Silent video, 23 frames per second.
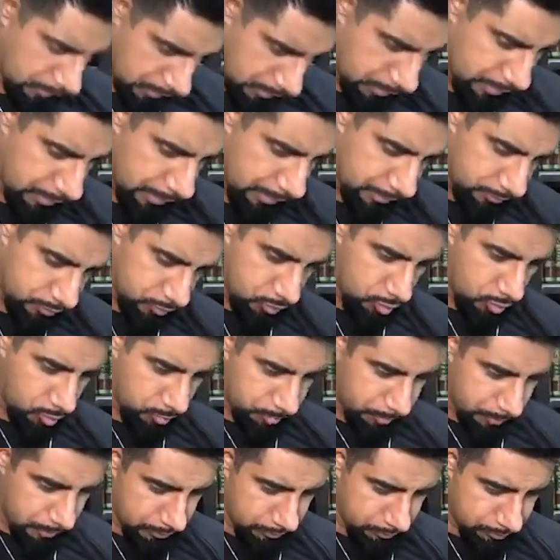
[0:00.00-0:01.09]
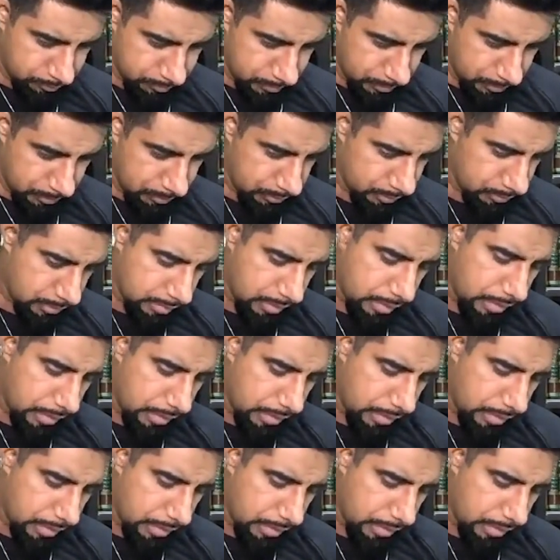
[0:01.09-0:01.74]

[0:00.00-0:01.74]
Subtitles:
In case you don't believe me.